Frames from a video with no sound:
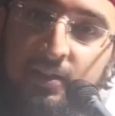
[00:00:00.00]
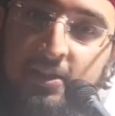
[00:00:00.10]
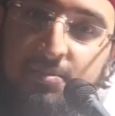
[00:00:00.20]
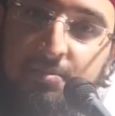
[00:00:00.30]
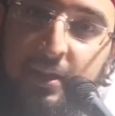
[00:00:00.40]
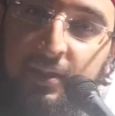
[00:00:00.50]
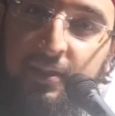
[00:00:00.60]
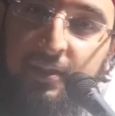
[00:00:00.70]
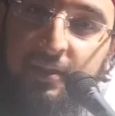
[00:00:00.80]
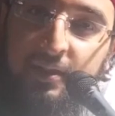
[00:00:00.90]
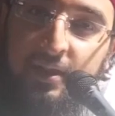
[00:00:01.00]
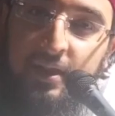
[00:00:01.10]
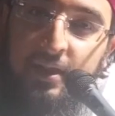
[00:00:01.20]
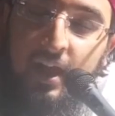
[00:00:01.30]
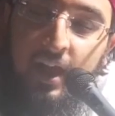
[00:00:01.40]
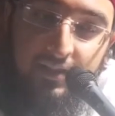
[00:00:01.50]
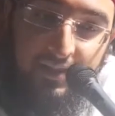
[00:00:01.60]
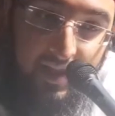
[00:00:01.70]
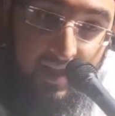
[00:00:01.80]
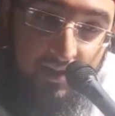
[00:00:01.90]
this month,
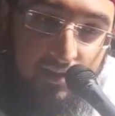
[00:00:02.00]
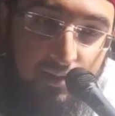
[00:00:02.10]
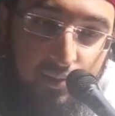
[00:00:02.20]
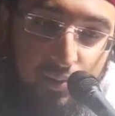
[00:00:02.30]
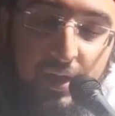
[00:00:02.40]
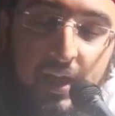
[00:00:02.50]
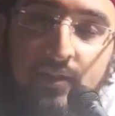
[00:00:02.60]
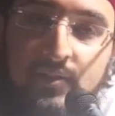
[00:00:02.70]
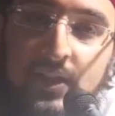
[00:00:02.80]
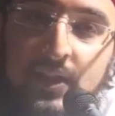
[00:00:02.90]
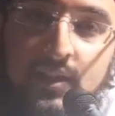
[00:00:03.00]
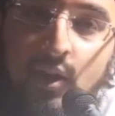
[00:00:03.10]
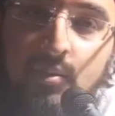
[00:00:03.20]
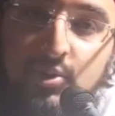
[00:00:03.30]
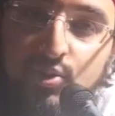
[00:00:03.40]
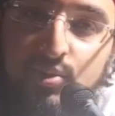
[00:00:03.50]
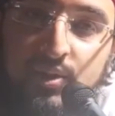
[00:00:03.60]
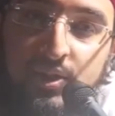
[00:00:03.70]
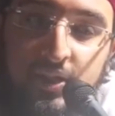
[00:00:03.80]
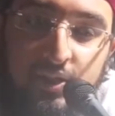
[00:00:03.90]
then we have the
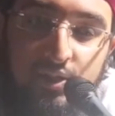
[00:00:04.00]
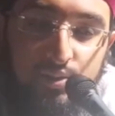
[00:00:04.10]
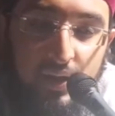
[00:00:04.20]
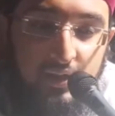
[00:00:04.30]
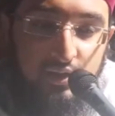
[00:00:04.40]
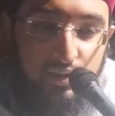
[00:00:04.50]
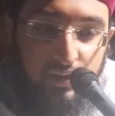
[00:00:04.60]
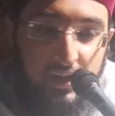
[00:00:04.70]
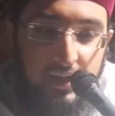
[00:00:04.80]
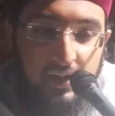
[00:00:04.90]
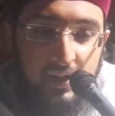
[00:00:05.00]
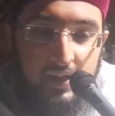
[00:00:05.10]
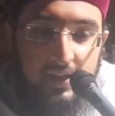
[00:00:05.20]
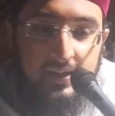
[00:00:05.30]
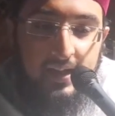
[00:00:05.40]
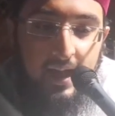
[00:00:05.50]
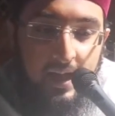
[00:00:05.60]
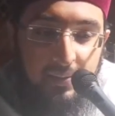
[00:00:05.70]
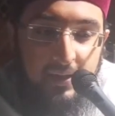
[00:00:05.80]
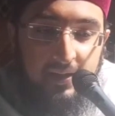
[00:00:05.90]
opportunity to enjoy the
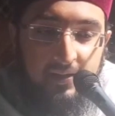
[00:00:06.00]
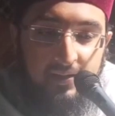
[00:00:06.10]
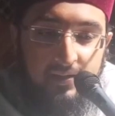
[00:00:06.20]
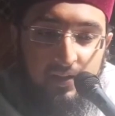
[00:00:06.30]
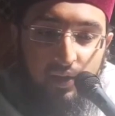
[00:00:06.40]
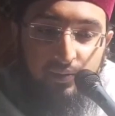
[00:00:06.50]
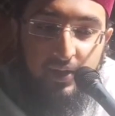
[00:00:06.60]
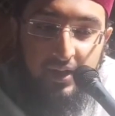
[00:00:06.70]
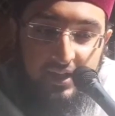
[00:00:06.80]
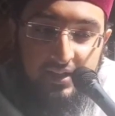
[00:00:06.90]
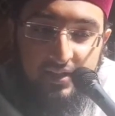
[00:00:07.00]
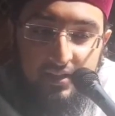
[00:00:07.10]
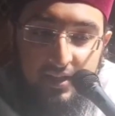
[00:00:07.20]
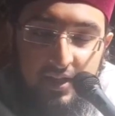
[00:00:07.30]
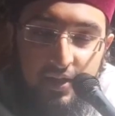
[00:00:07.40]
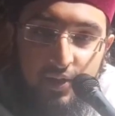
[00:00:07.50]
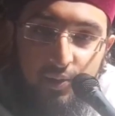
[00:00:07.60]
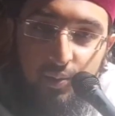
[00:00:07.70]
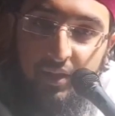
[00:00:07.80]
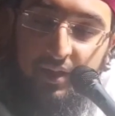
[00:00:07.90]
happiness of Eid.
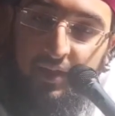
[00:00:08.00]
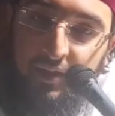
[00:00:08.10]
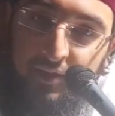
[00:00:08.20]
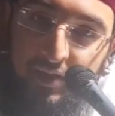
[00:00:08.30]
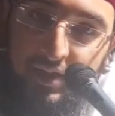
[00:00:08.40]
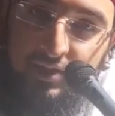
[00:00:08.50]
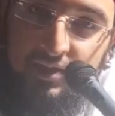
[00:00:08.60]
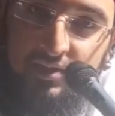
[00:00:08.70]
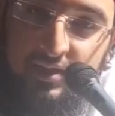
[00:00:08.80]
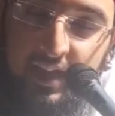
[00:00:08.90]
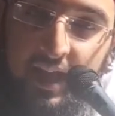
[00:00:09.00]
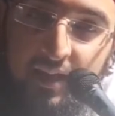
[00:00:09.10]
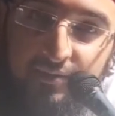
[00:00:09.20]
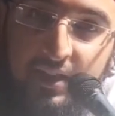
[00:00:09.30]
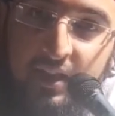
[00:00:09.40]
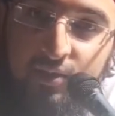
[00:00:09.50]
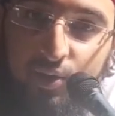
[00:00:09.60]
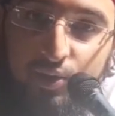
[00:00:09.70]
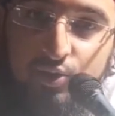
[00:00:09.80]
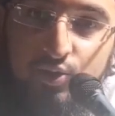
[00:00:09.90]
With other religions, they have days
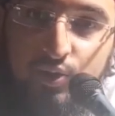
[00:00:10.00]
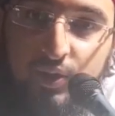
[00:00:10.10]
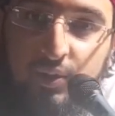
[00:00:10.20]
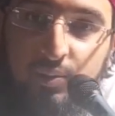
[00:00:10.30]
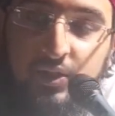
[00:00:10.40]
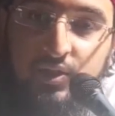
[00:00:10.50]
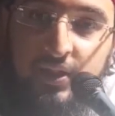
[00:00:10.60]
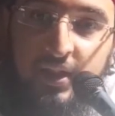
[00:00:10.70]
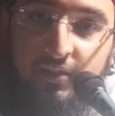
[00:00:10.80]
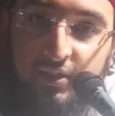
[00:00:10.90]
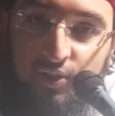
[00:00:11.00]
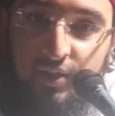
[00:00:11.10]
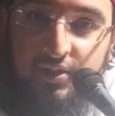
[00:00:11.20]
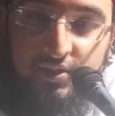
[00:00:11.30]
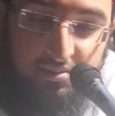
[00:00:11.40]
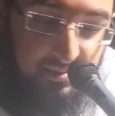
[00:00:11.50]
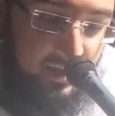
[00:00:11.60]
also in which they rejoice, but